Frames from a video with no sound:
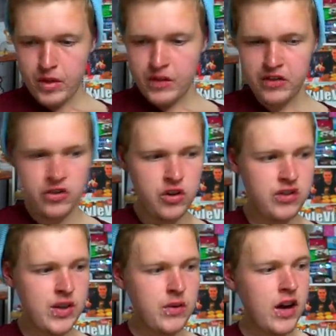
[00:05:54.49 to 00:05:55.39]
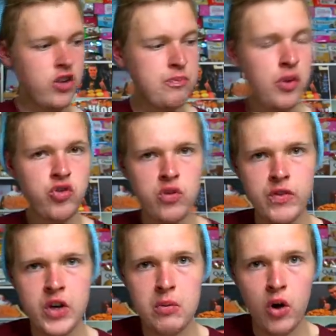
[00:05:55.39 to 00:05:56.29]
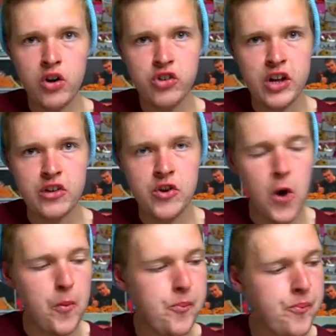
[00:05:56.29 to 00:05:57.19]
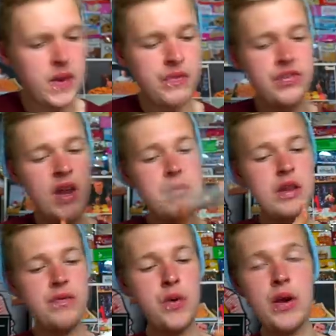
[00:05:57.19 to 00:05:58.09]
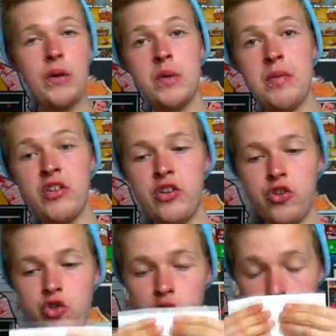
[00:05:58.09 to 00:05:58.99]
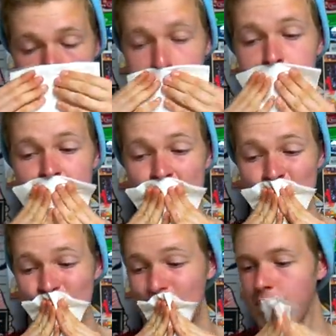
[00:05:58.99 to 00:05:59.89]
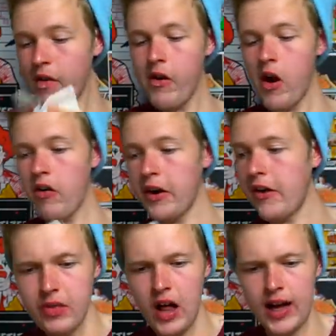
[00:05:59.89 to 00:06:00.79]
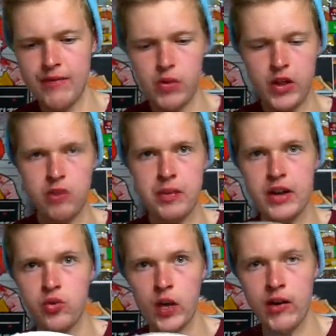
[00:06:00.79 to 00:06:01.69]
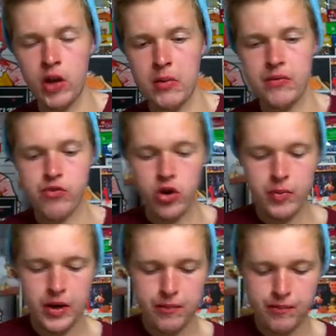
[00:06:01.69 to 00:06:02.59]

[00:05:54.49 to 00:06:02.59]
This is going to sound like a sponsored video, but honestly it's not. They've sent me the food out to basically just try. Alright, I'll get through these beans while I've got them in front of me.